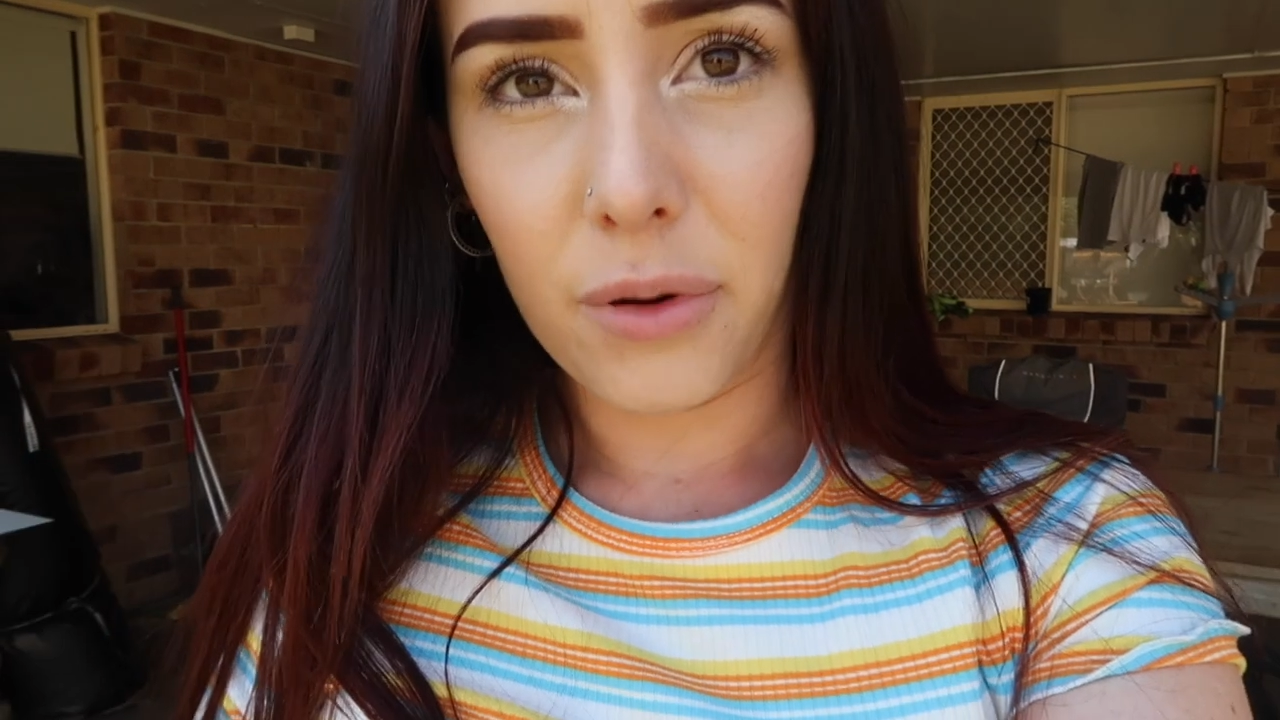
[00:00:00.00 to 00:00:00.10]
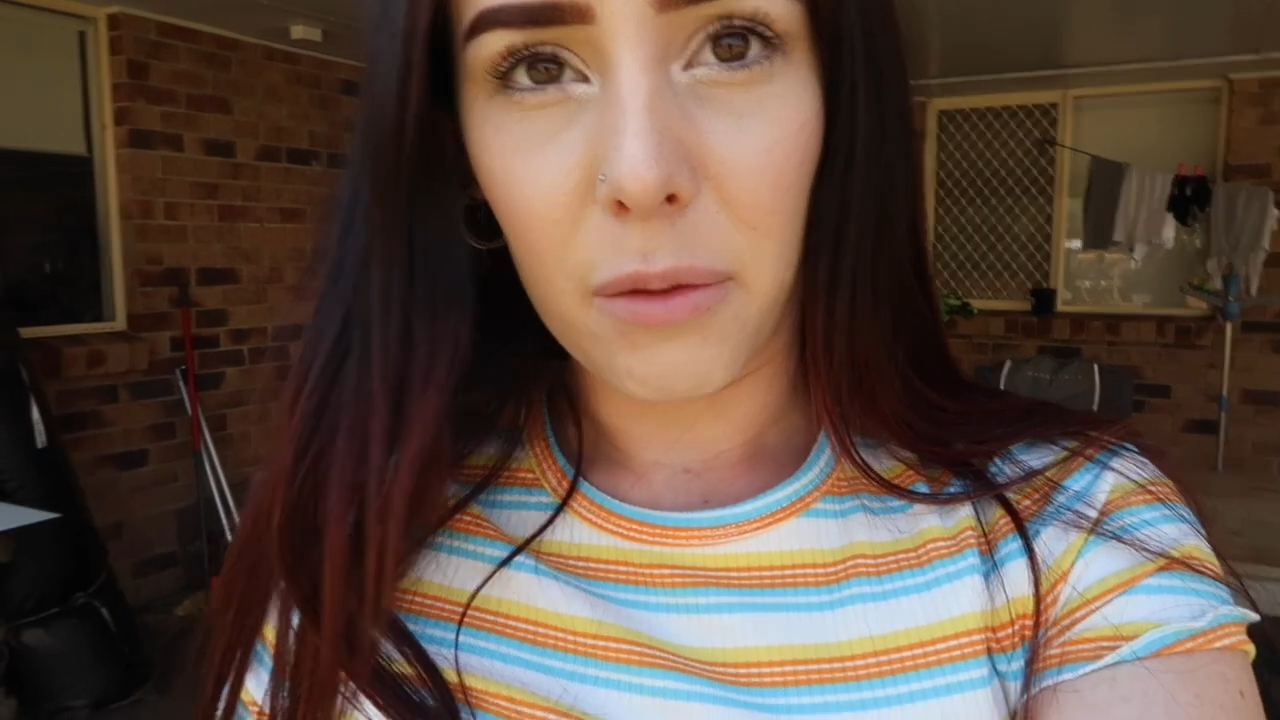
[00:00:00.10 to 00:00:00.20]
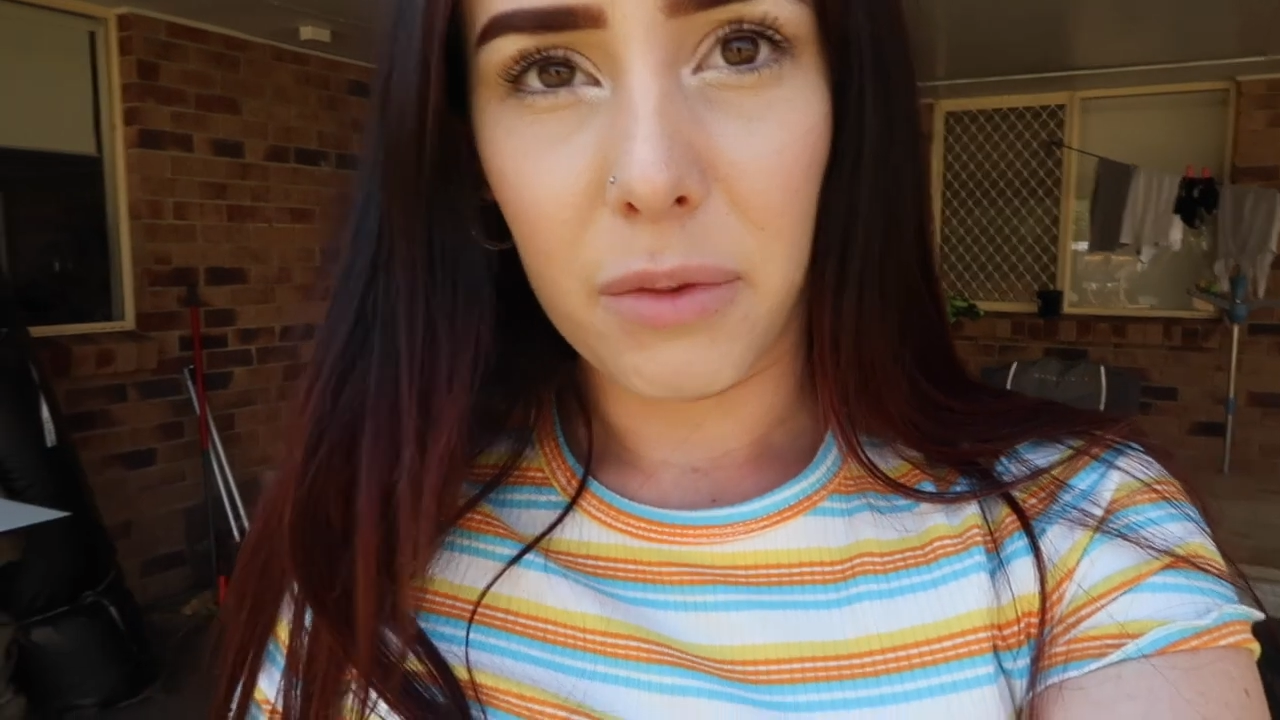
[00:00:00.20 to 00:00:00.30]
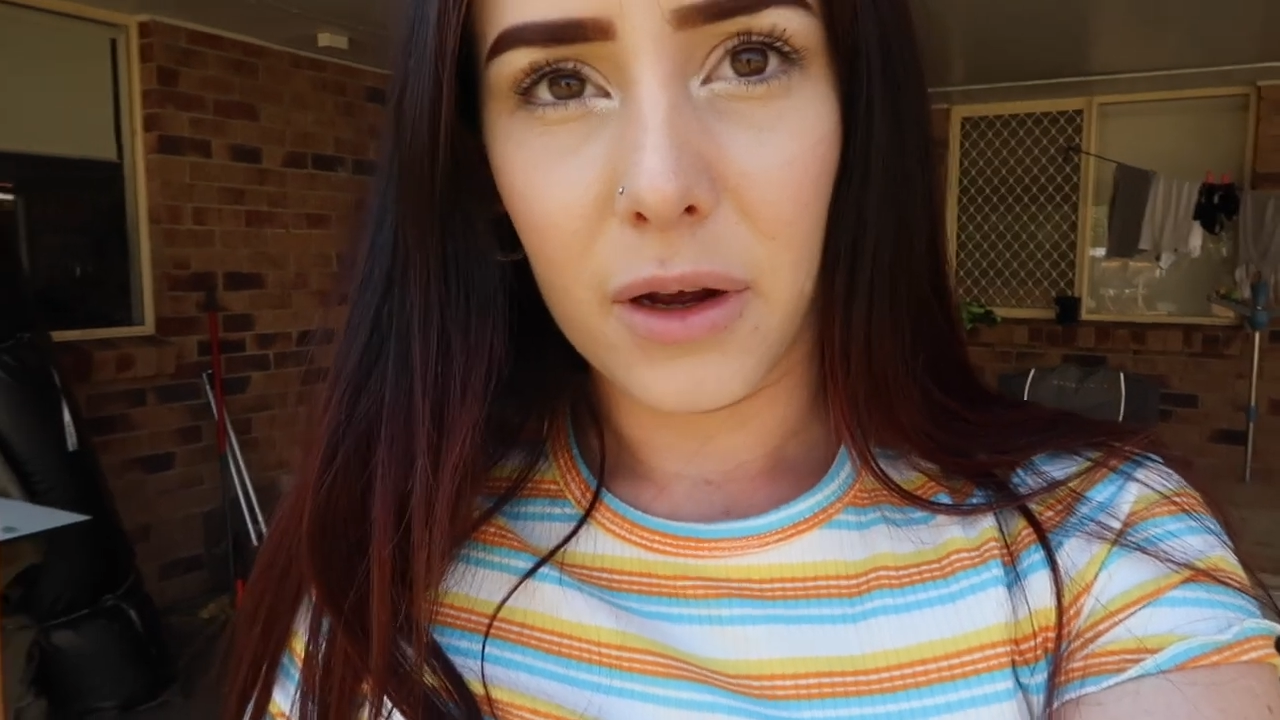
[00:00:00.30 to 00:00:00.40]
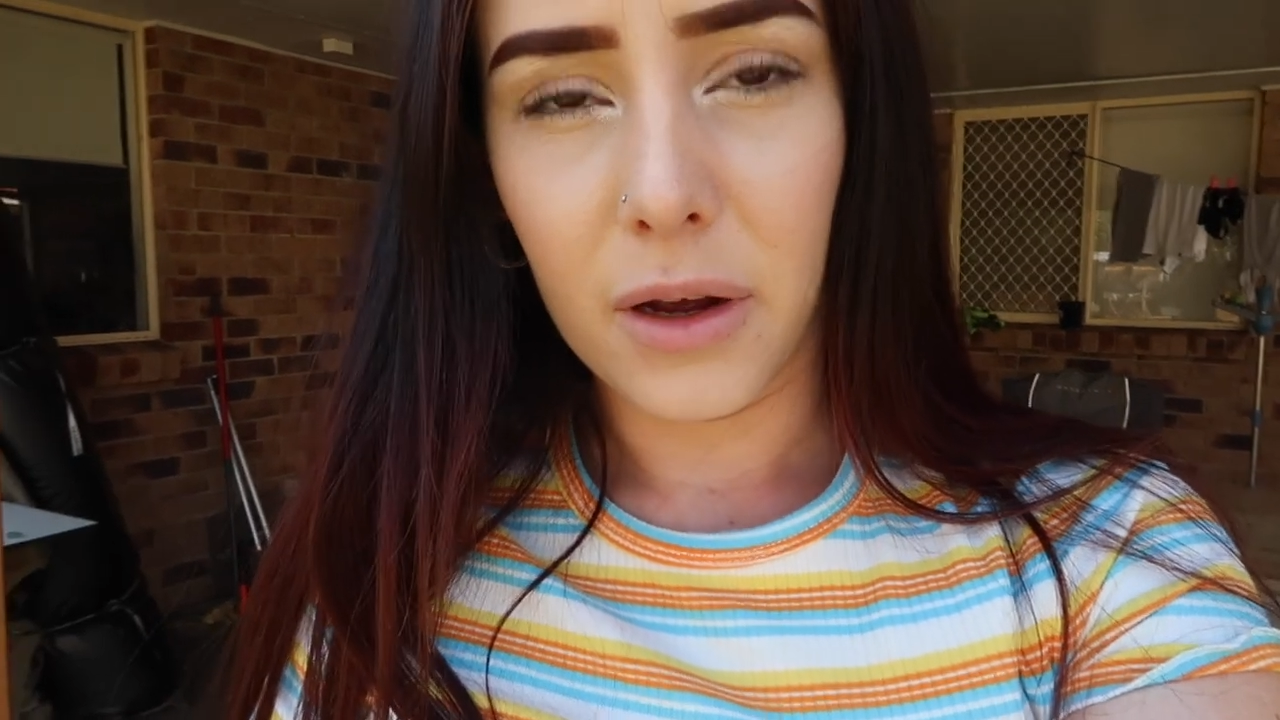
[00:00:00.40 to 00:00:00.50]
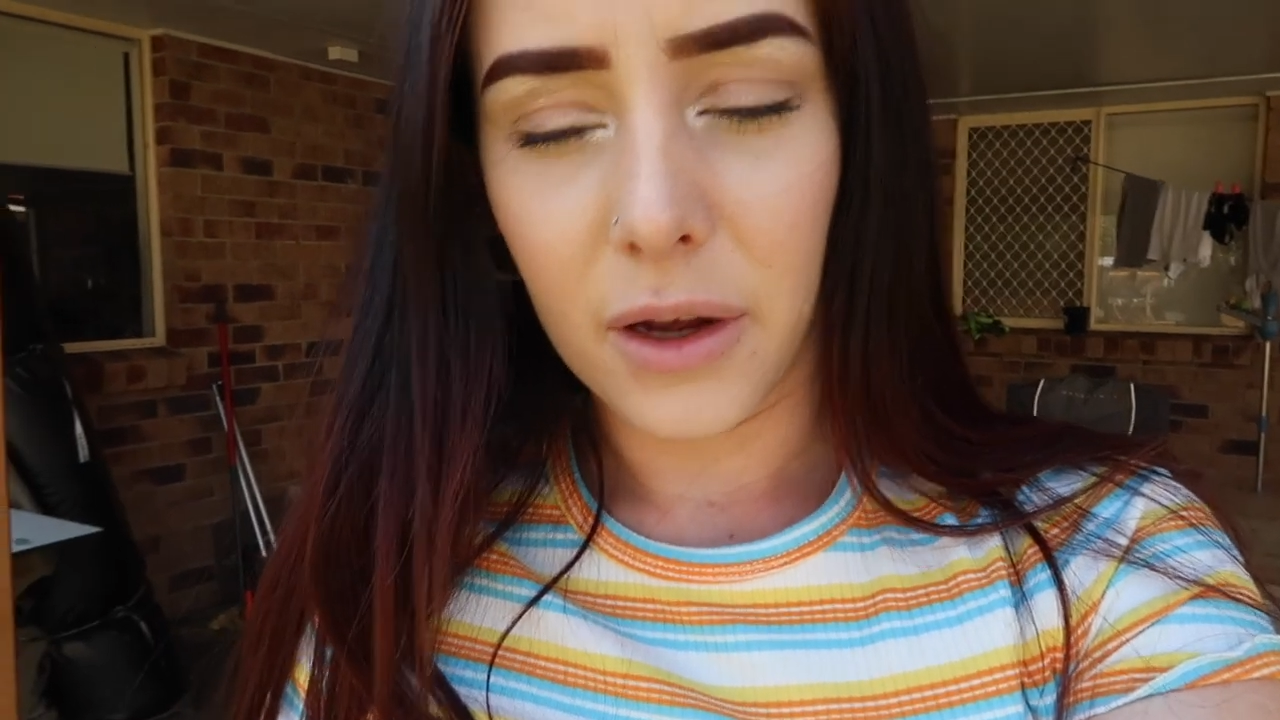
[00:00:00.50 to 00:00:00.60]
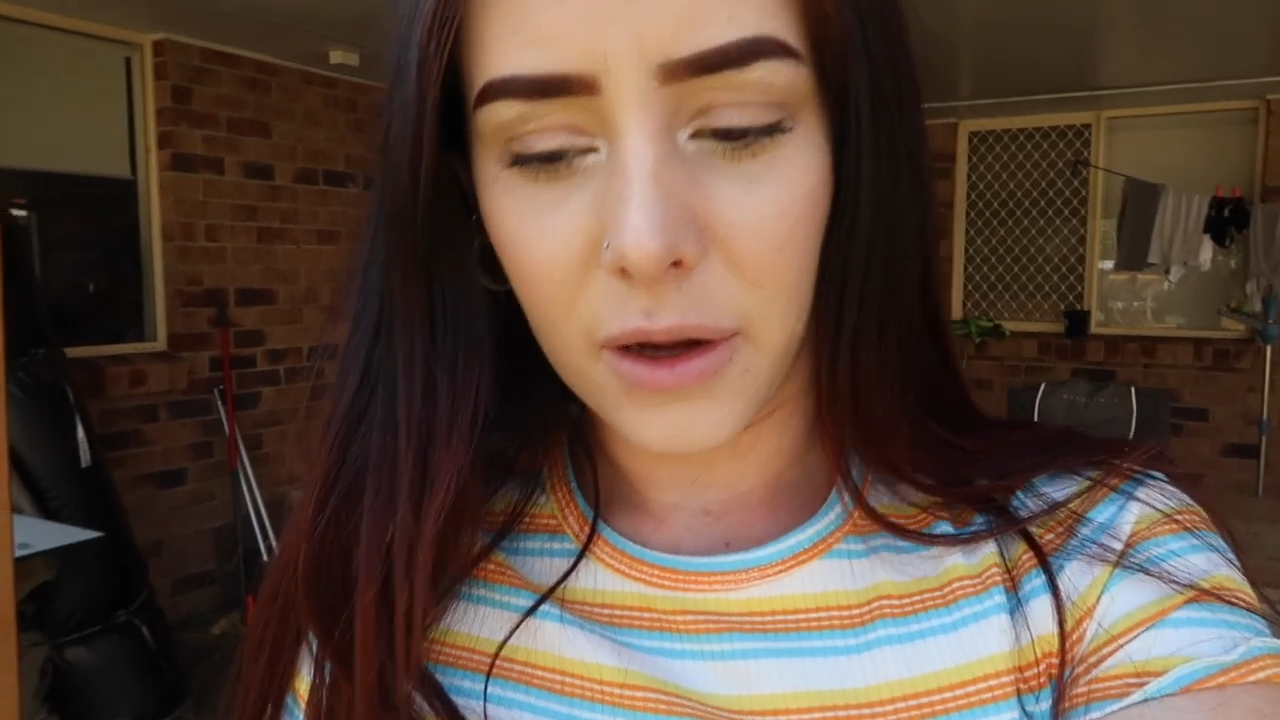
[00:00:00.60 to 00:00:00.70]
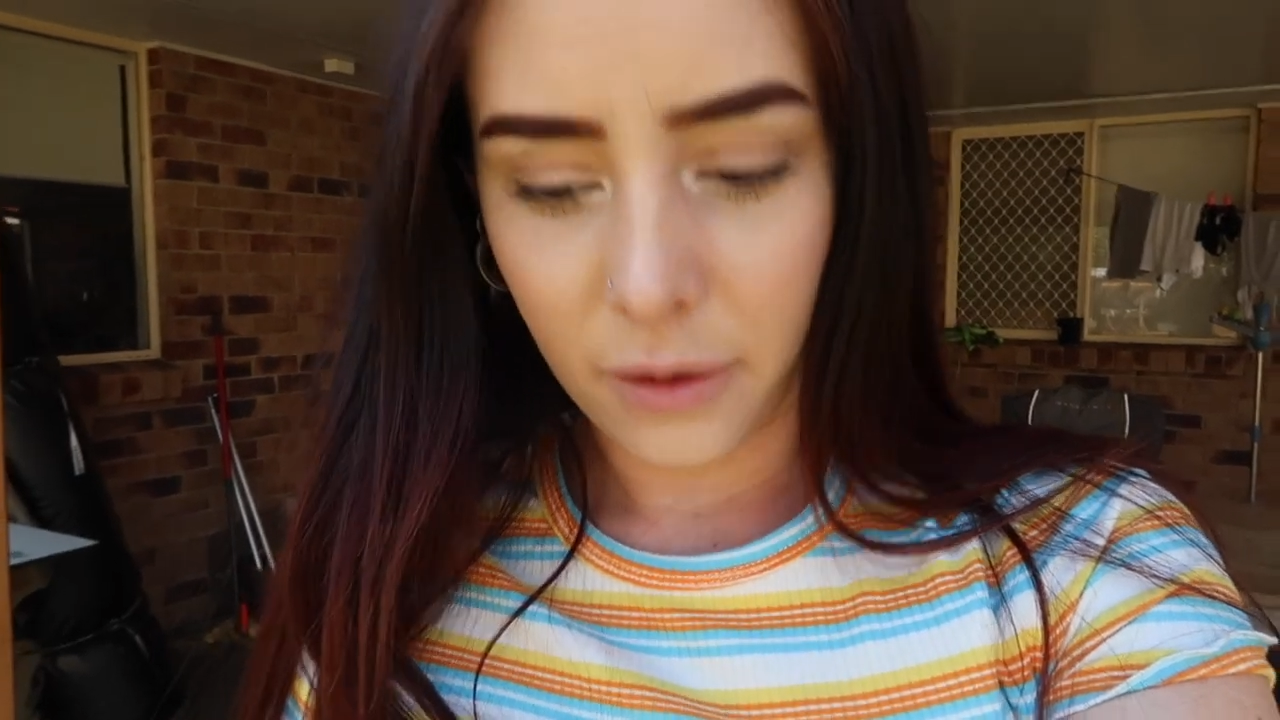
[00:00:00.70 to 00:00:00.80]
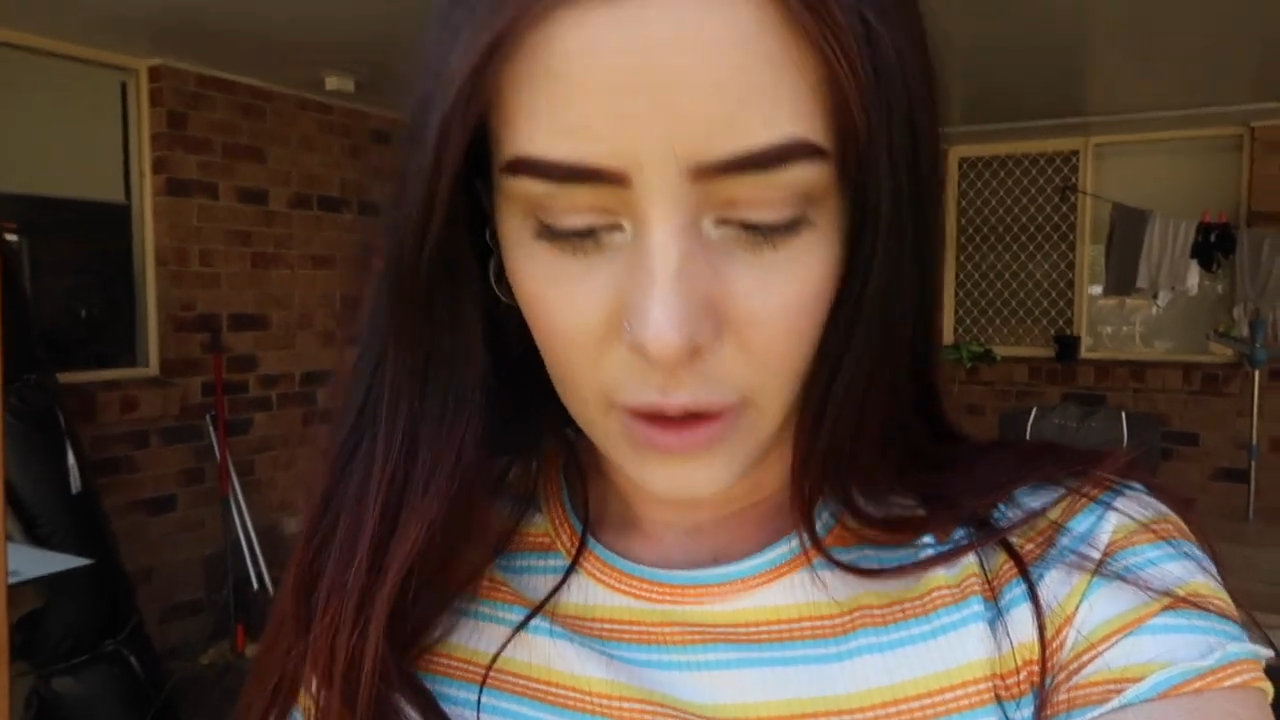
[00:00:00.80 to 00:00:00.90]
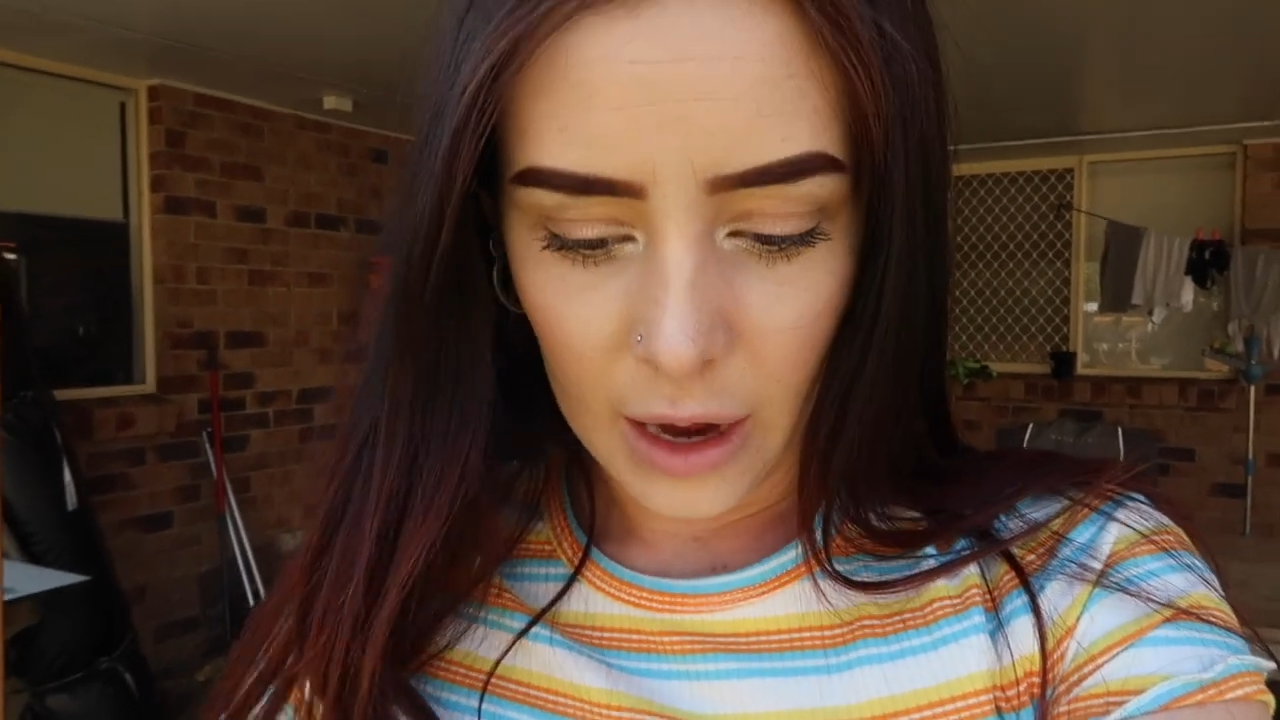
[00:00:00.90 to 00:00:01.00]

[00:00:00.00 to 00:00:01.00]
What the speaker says: proper